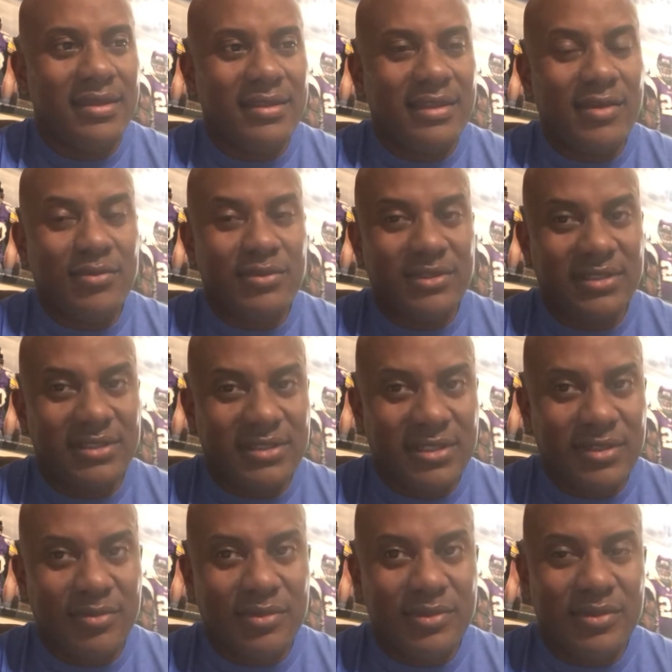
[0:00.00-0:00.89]
That was a
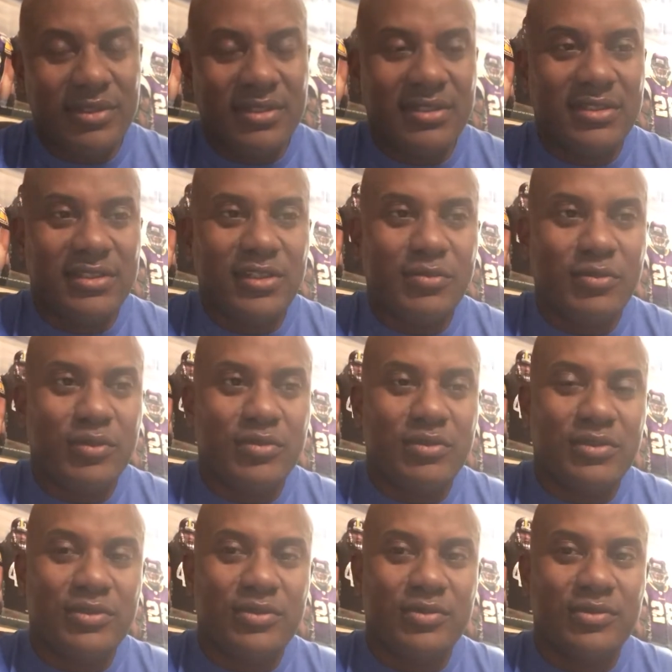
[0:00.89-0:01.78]
temple, and the temple
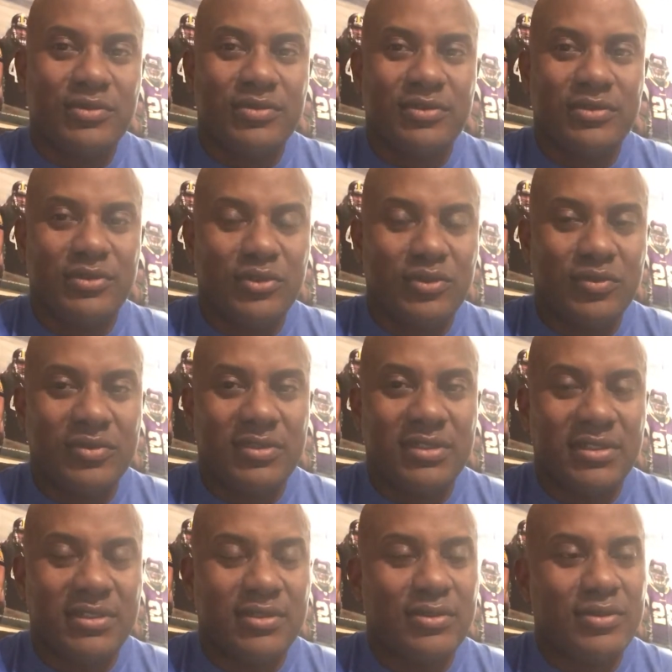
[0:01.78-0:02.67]
was
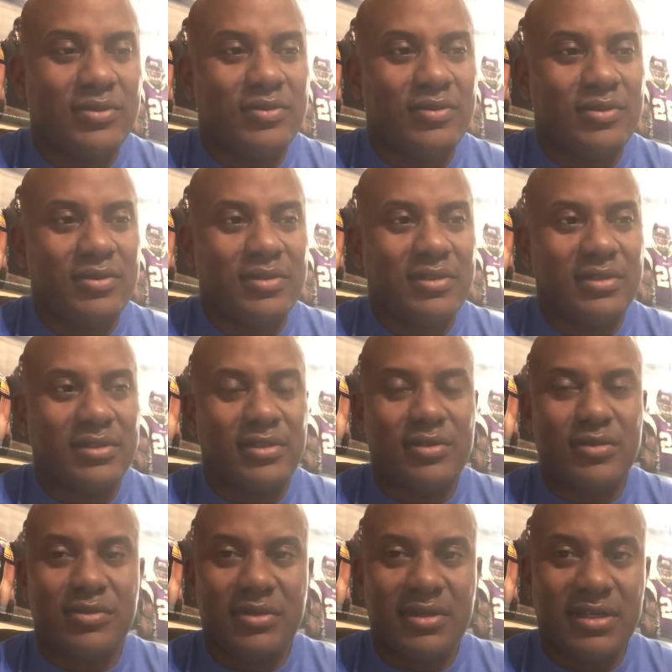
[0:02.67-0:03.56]
truthfully used for
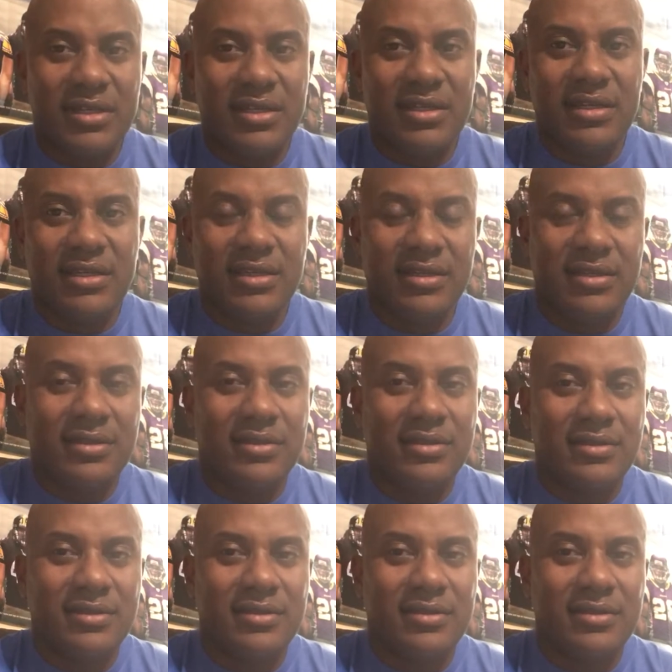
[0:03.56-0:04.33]
going in and